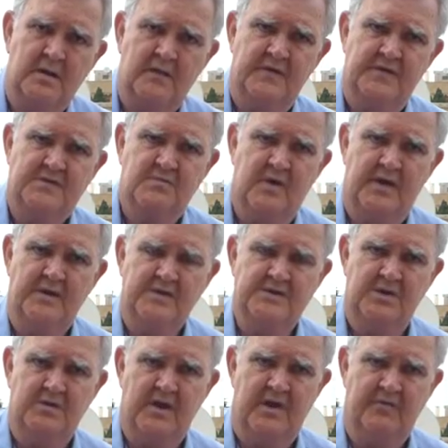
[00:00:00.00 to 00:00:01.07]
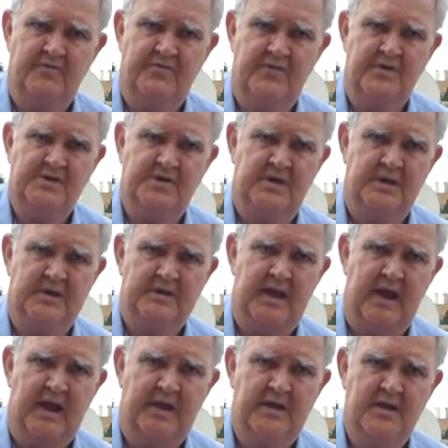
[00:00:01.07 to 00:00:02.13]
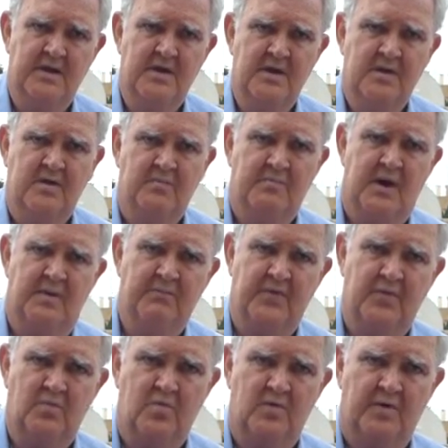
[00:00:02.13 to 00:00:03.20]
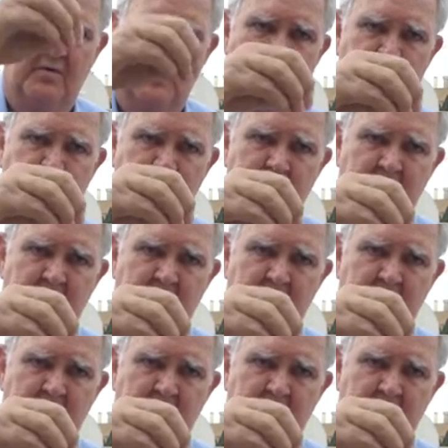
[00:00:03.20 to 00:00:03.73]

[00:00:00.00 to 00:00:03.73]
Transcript: This one is you have fish in a tank, you pump the water up,